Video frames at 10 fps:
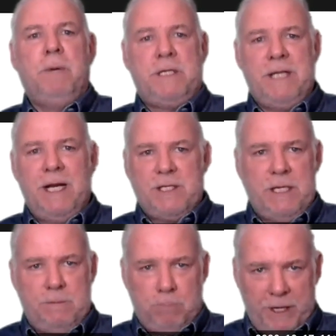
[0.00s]
But
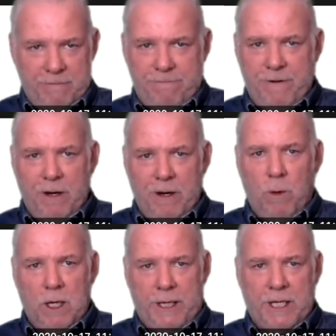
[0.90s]
Tennessee played very
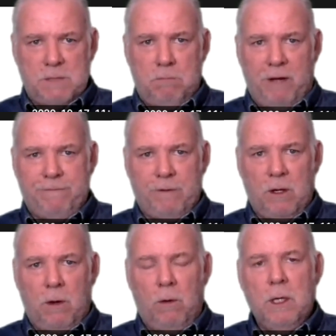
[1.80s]
well against
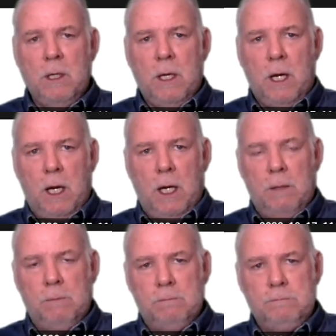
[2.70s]
Buffalo.
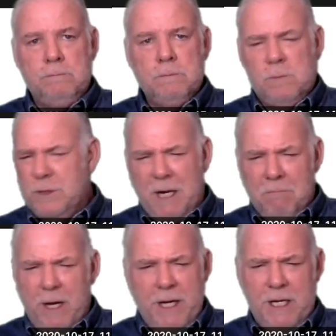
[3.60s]
Was that
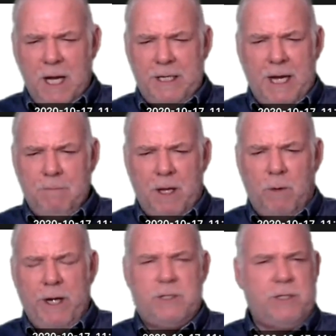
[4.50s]
a Monday night game, by
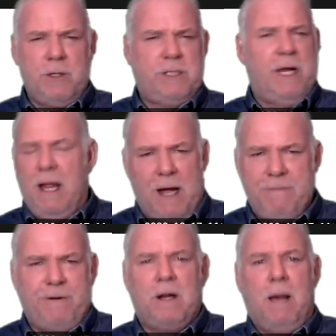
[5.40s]
the way, or Tuesday?
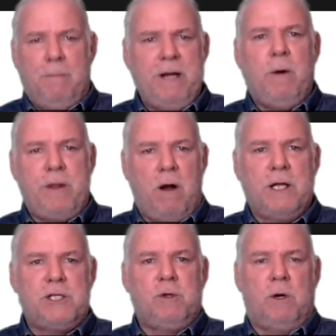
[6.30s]
I forgot. But anyway, they're
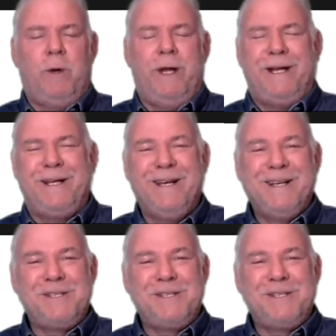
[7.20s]
on a short week.